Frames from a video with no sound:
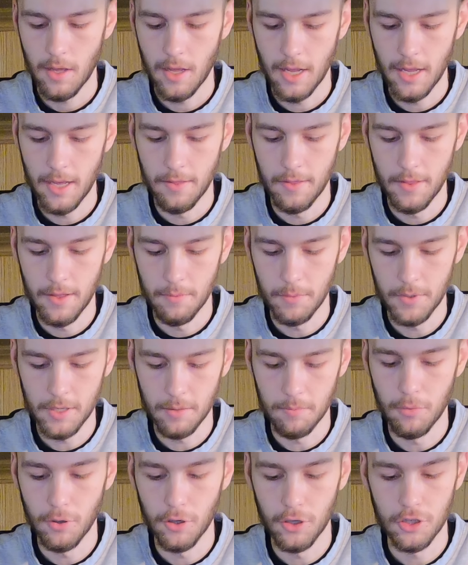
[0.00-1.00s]
And then we
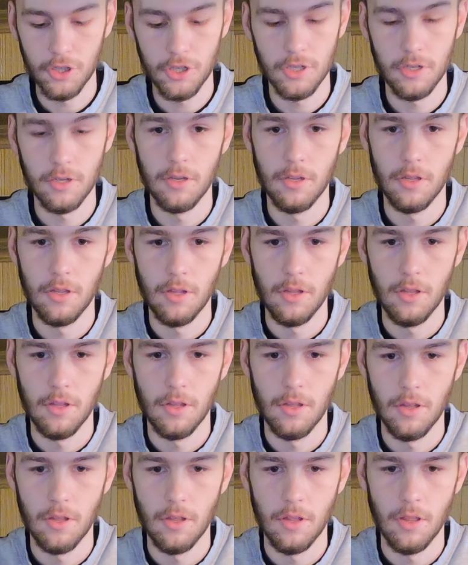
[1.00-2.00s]
can push
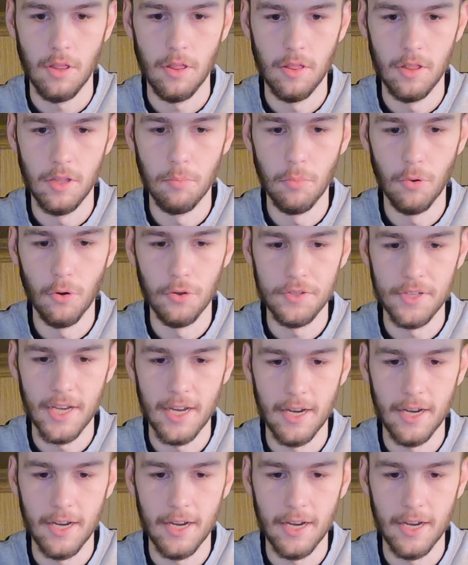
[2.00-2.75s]
the bolt